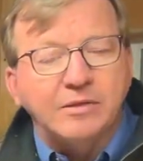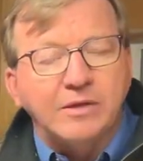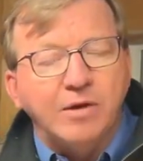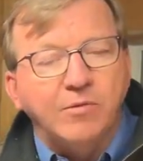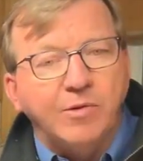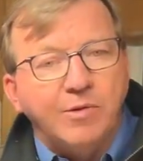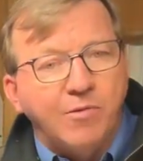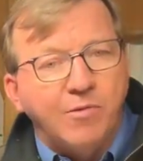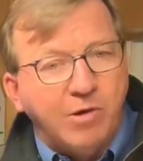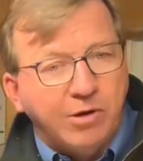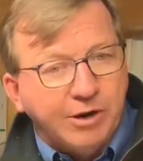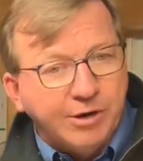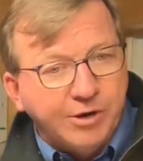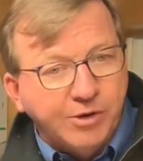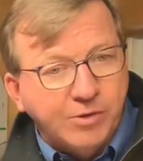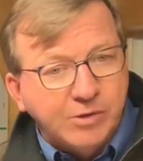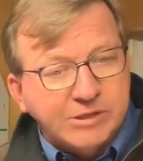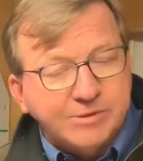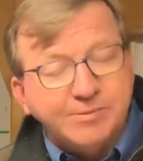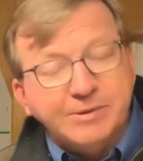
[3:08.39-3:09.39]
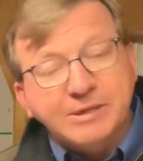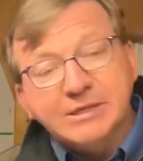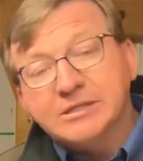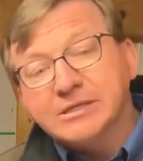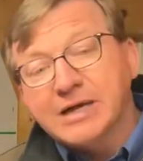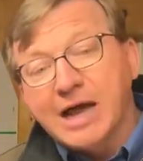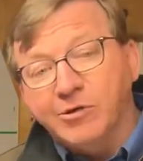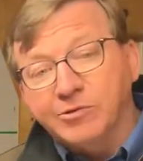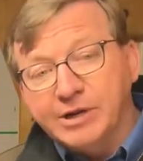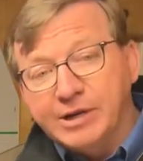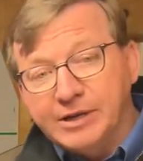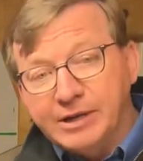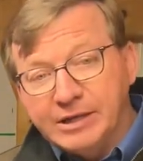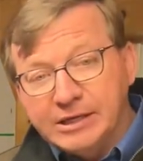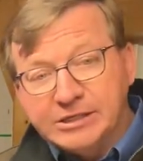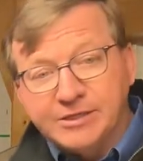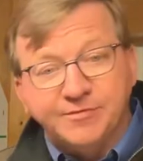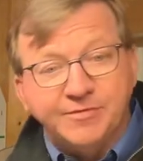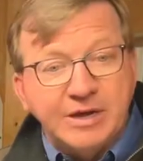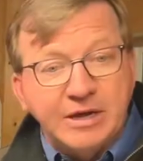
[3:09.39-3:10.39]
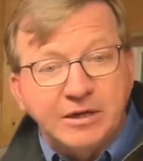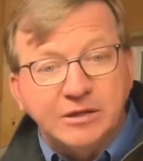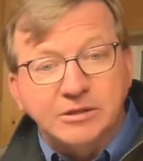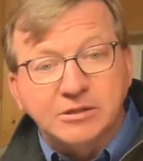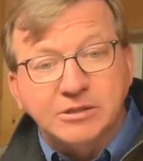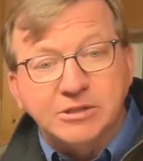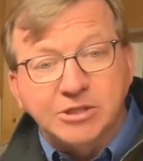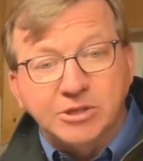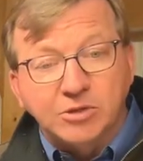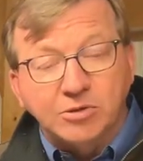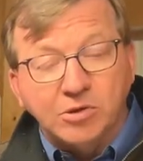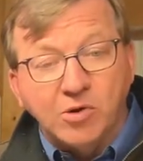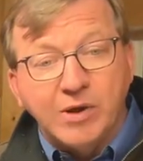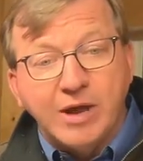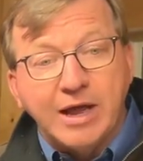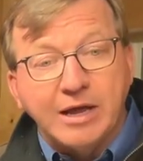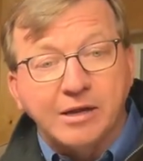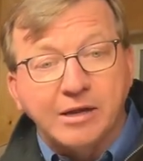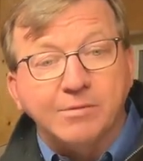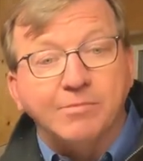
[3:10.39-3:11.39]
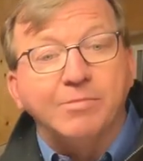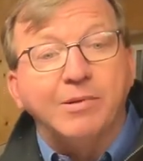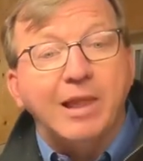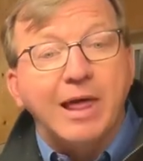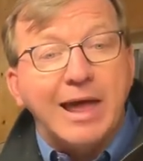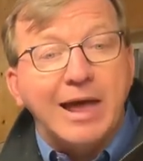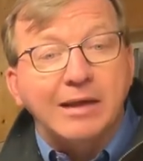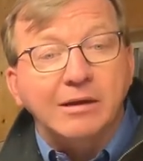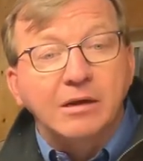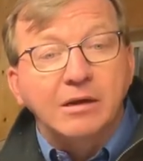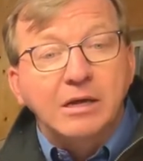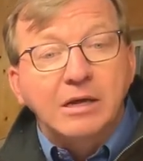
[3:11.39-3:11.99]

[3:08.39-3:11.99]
that we want to do is be scouting these fields. So go ahead and plant.